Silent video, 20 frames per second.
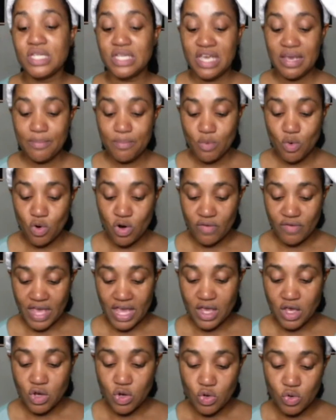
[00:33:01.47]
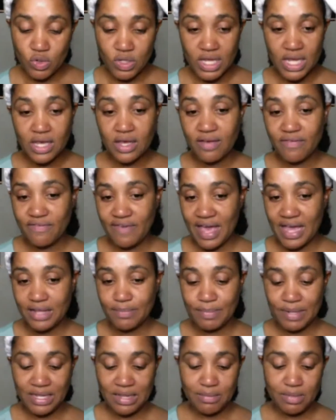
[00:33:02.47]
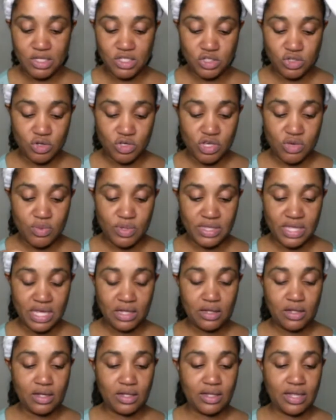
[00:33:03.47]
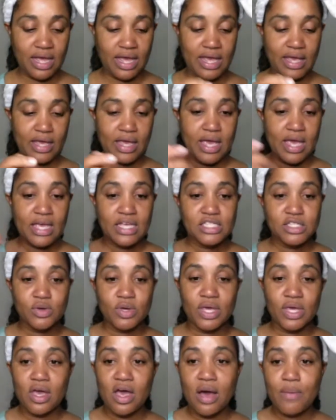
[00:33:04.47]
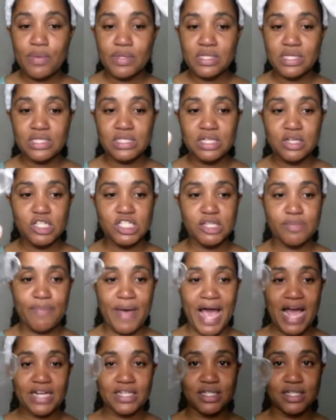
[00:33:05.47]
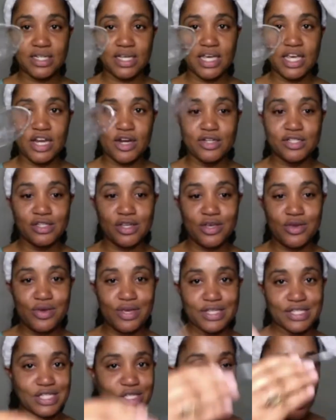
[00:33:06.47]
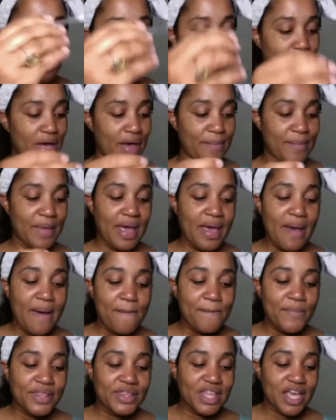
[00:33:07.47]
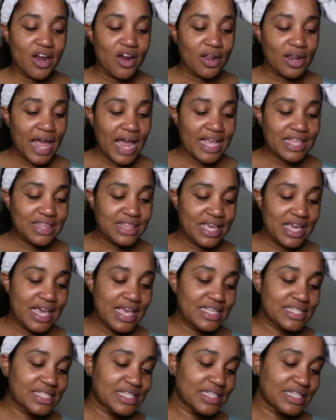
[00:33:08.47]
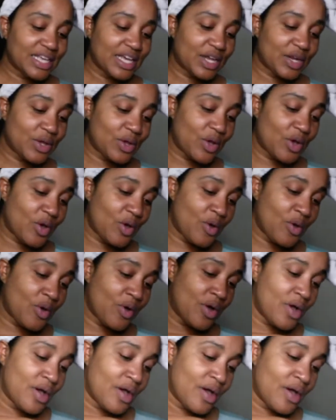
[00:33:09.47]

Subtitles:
to get more of a cooling effect, but let me show you what they look like. So they come with this little spatula here so you can scoop them up, but they're like these little